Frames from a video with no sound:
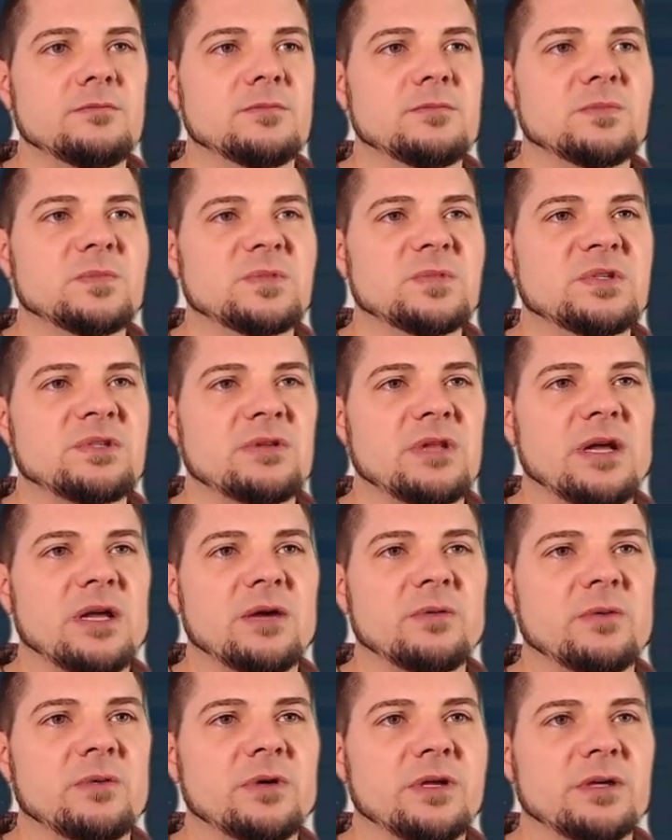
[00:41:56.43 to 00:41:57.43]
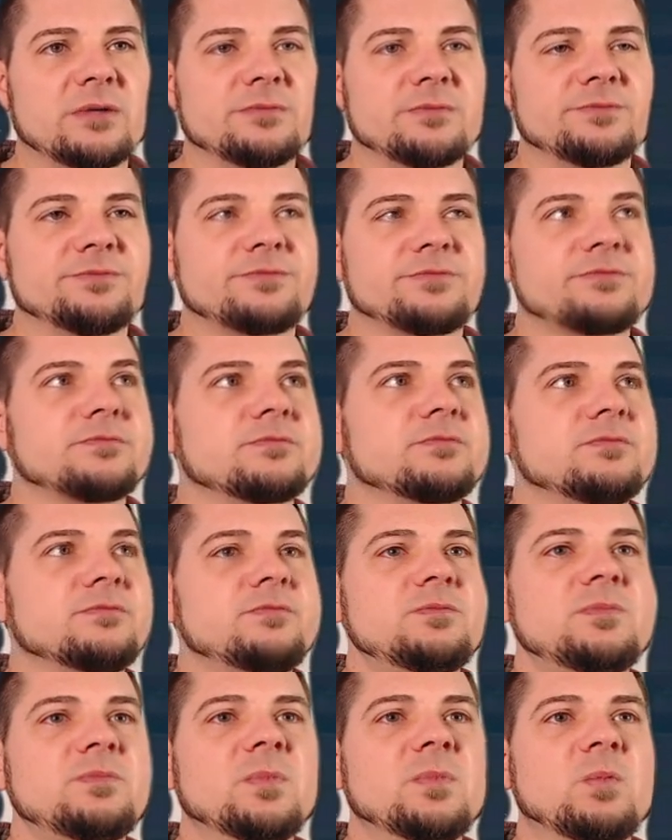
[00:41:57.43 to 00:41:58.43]
So that way,
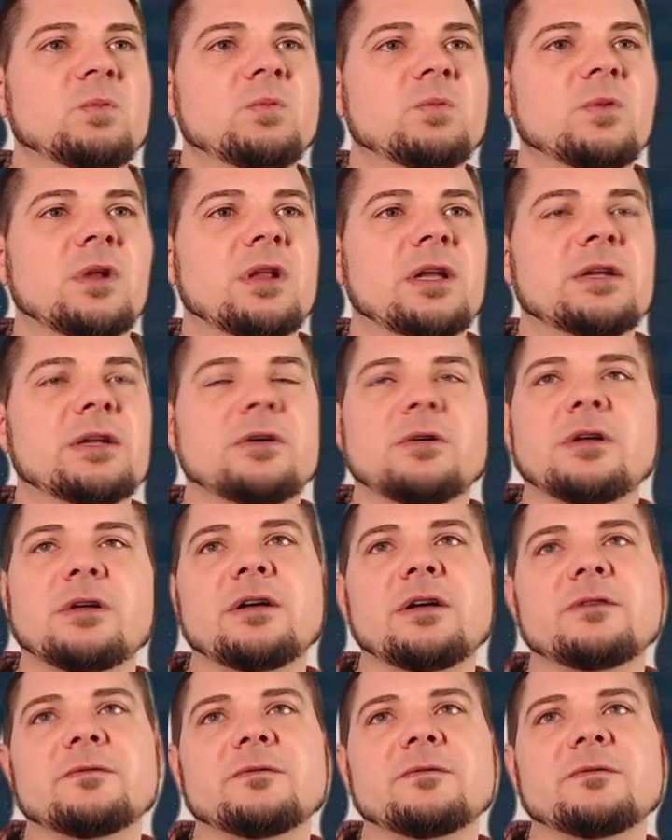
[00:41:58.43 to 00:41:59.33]
while I don't have